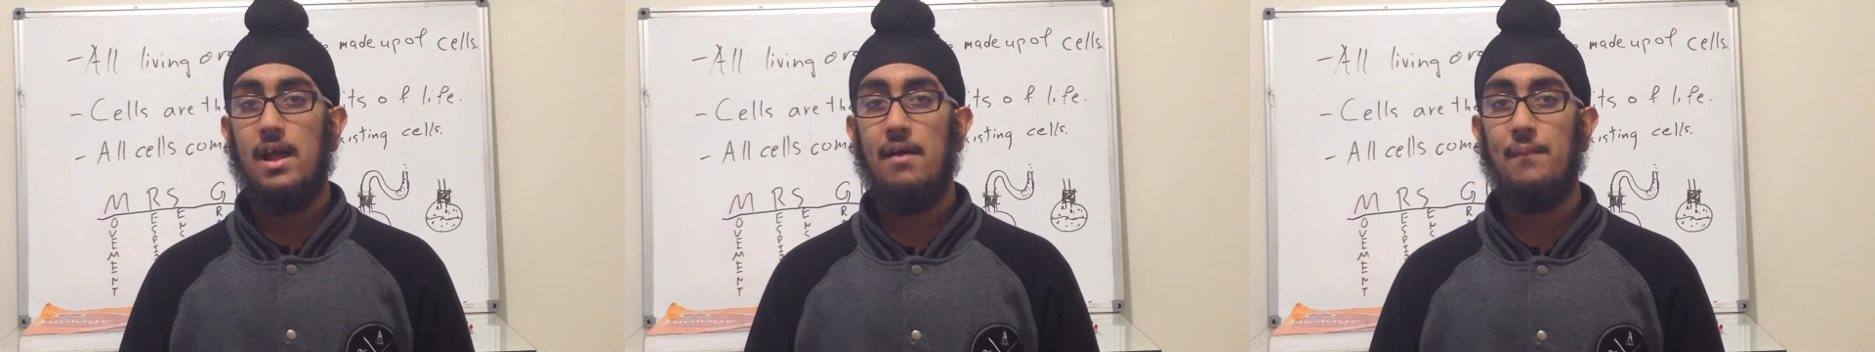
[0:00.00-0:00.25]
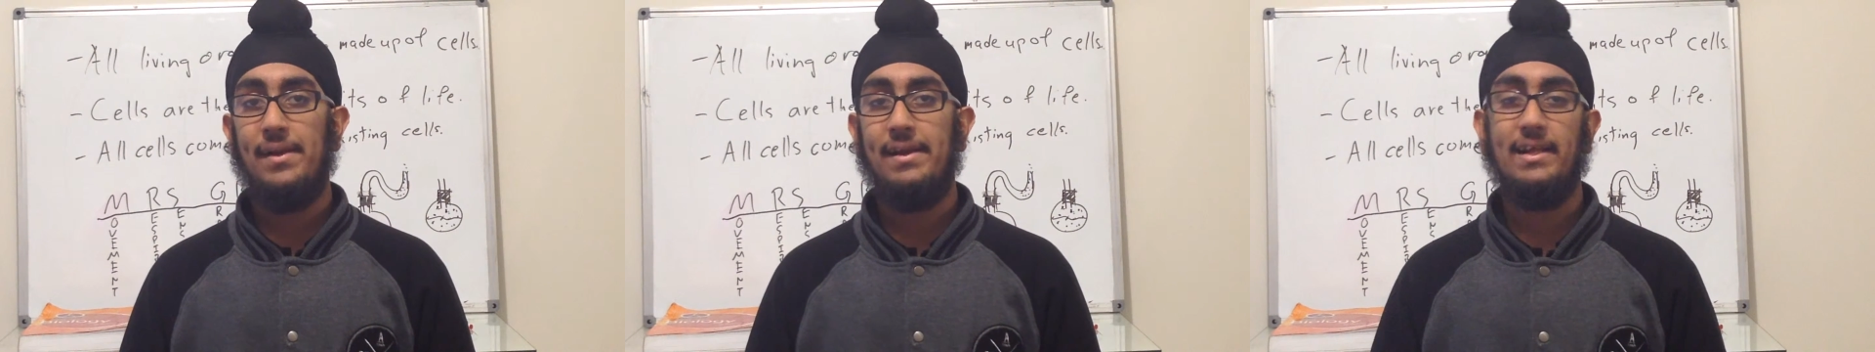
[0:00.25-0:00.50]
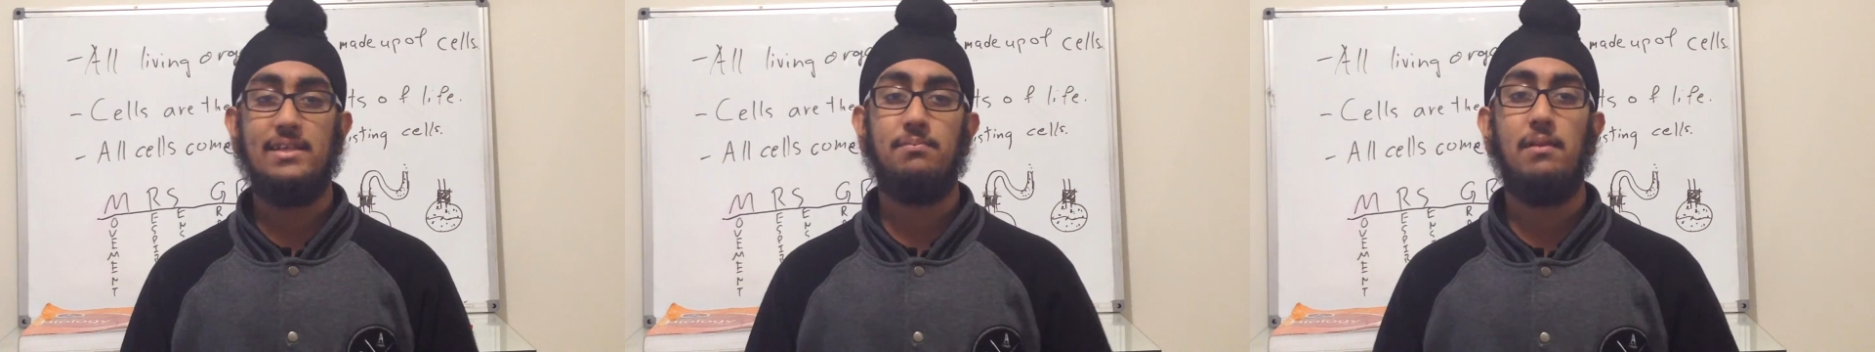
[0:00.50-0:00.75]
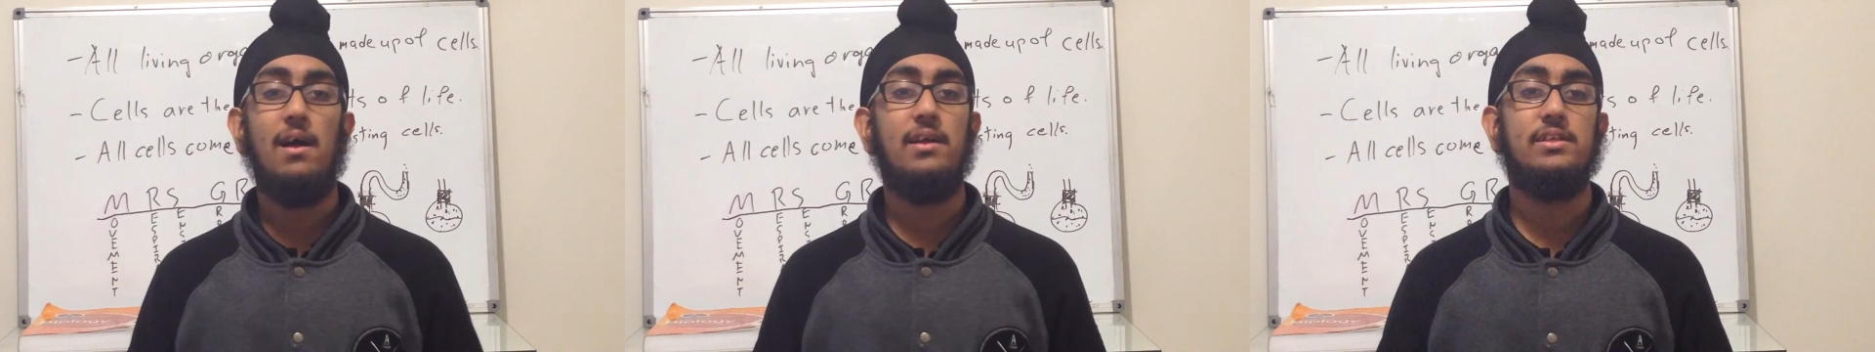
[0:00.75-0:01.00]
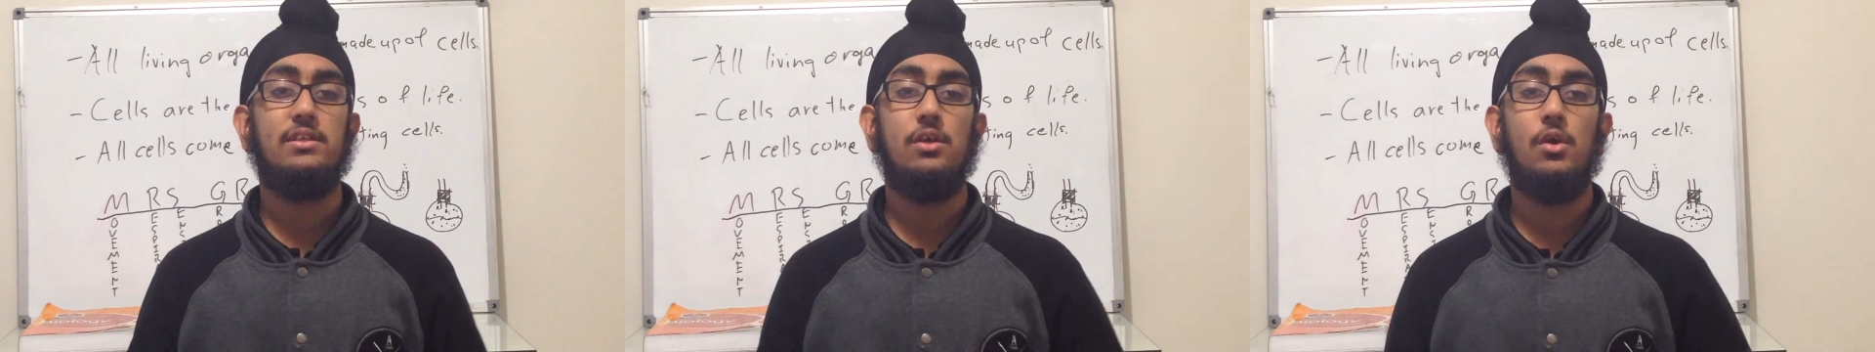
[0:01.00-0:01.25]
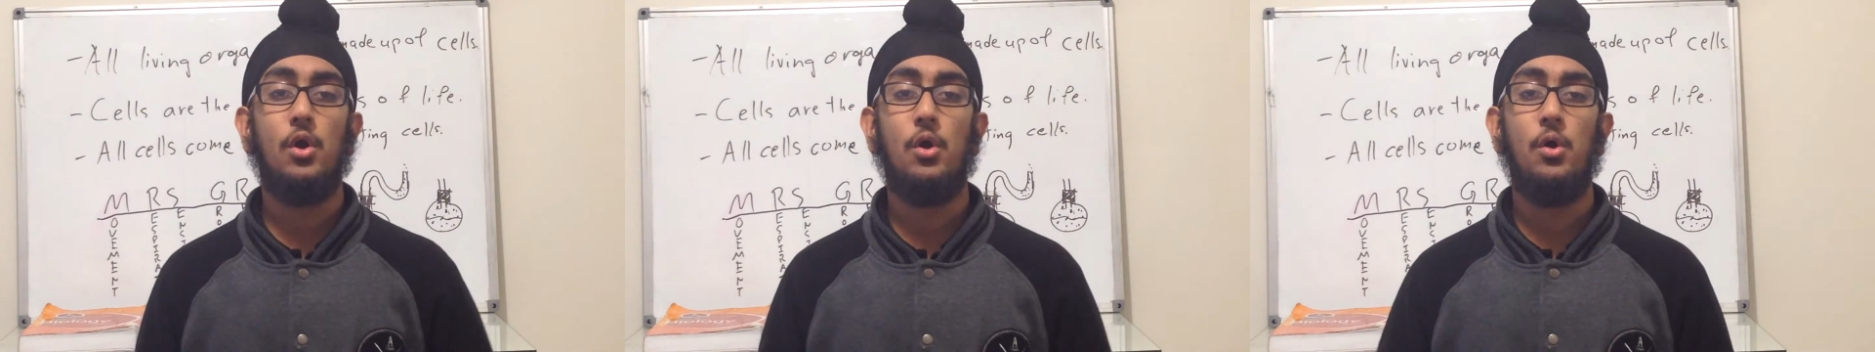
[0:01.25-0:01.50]
Whereas plants
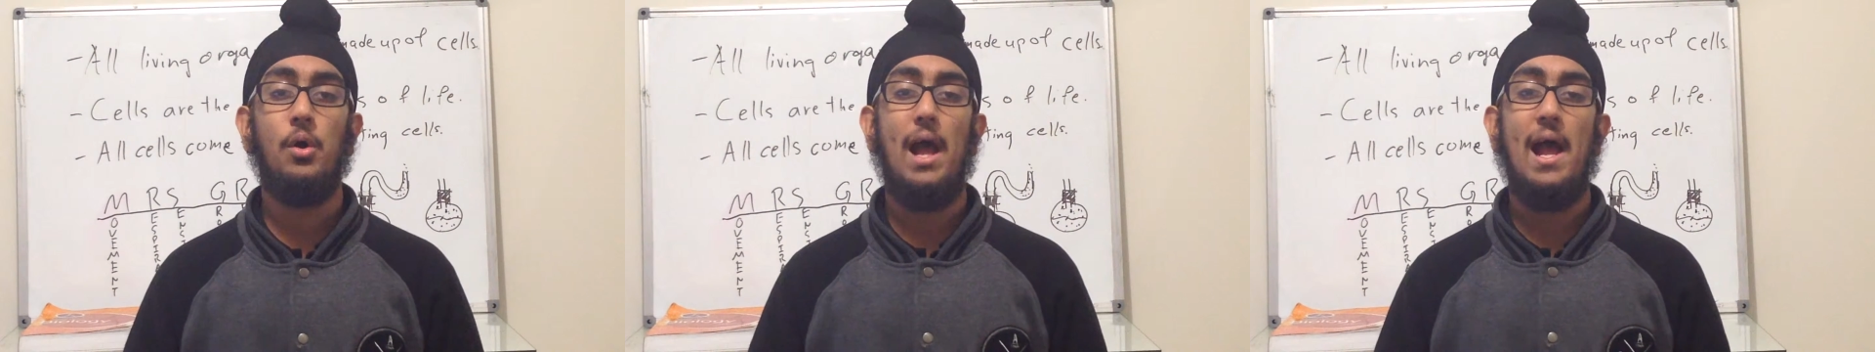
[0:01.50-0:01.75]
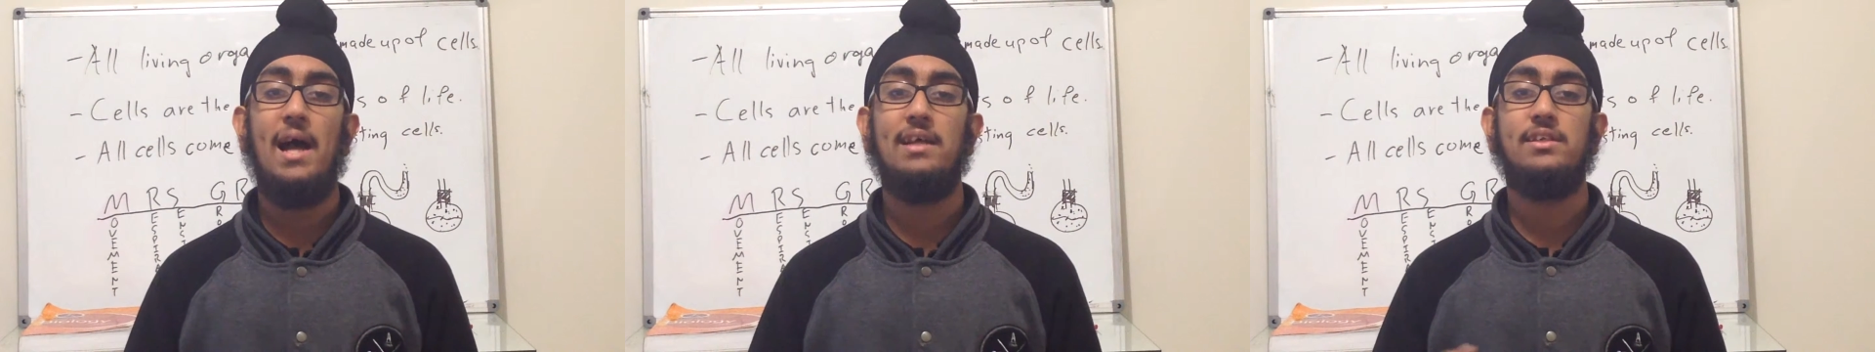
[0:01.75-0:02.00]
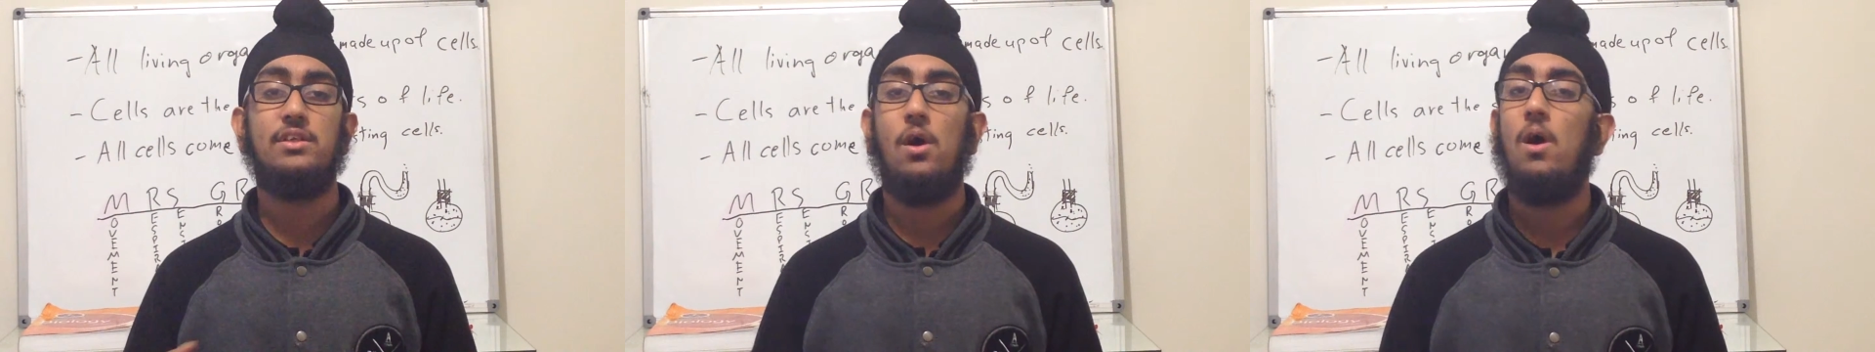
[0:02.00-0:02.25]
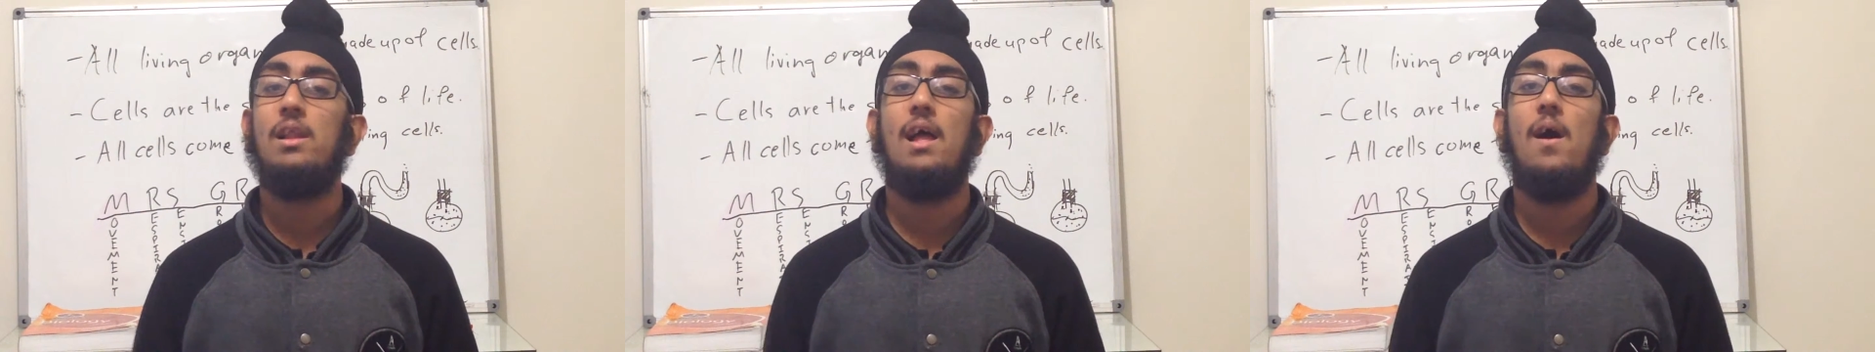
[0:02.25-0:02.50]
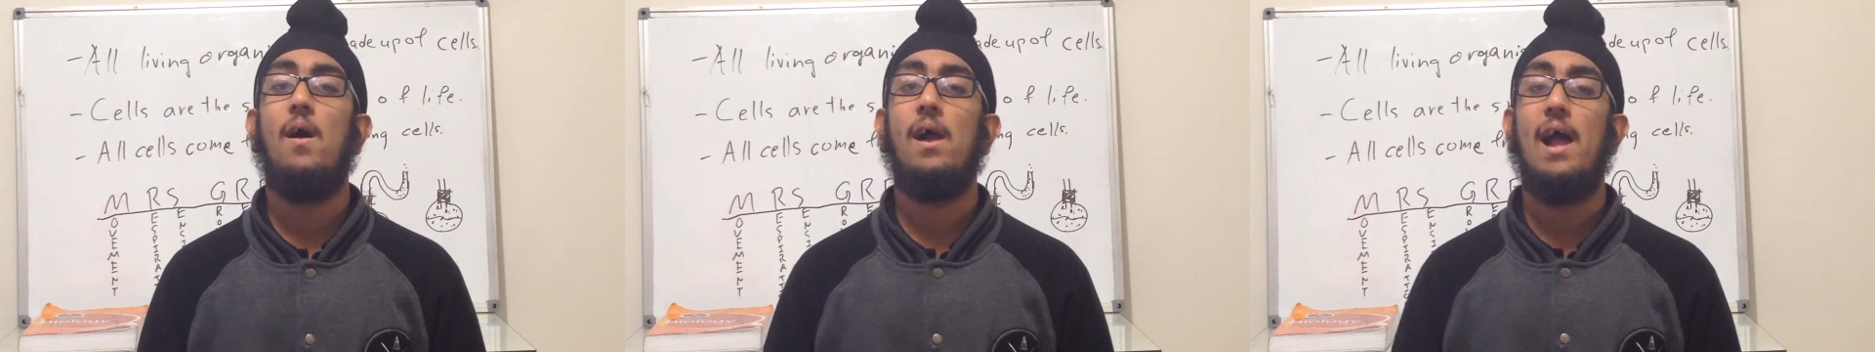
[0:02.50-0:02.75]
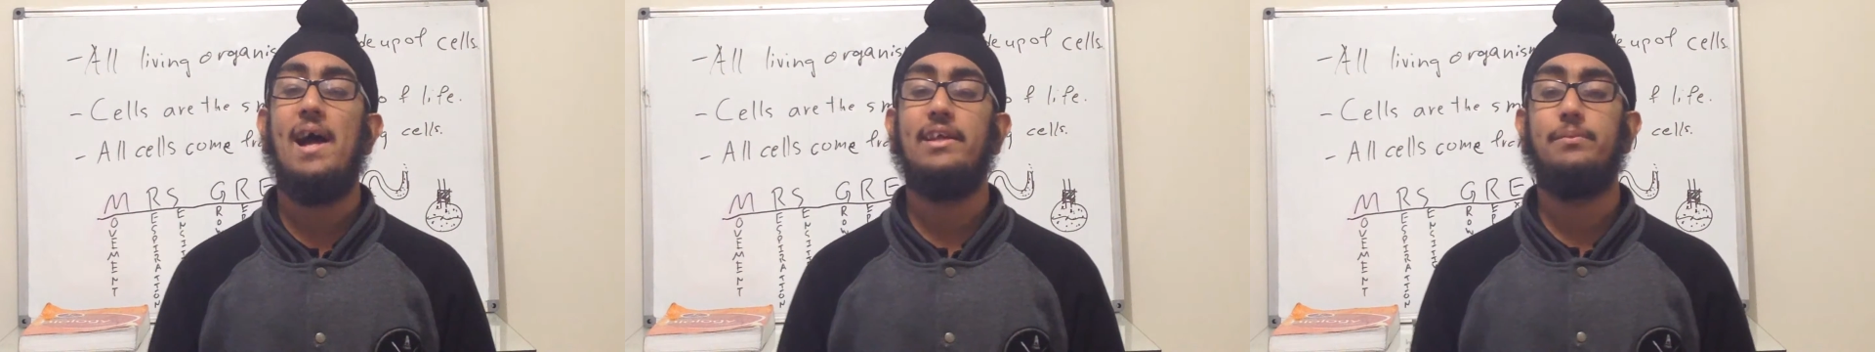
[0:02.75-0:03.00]
grow as tall or
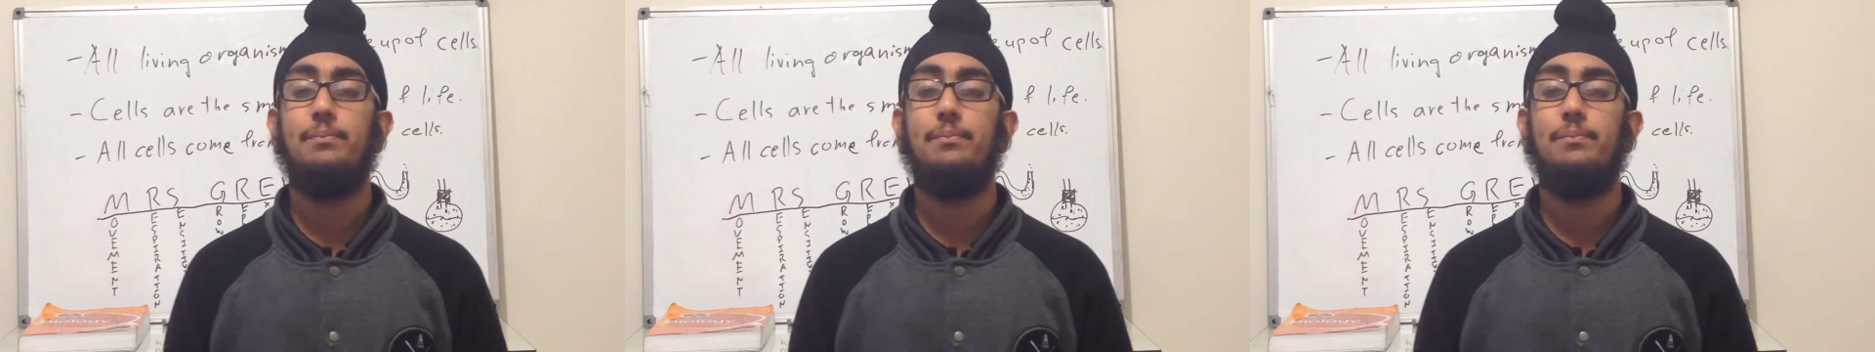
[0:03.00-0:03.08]
as